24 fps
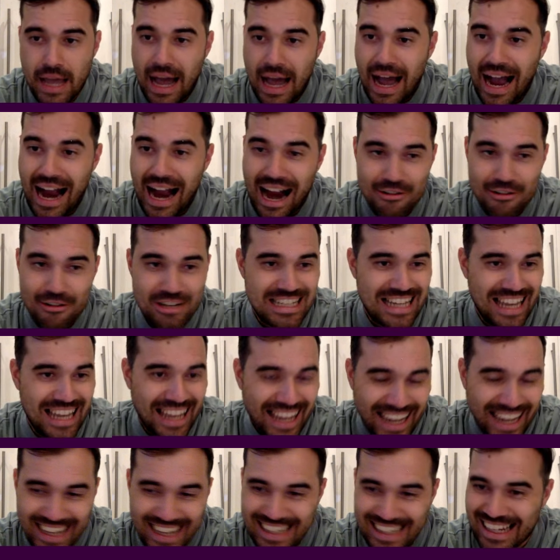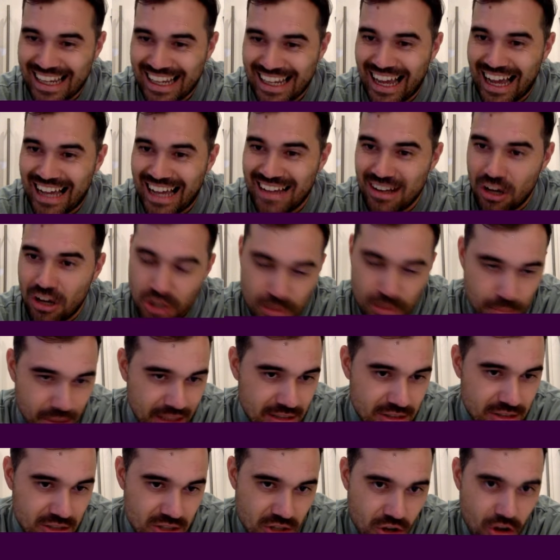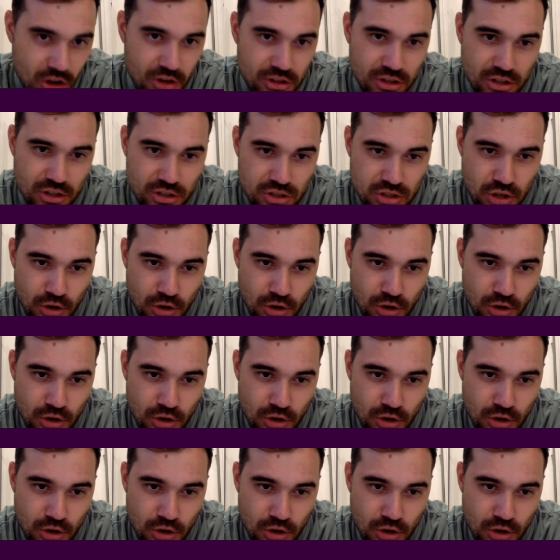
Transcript: Harry Kane, Heung-min Son,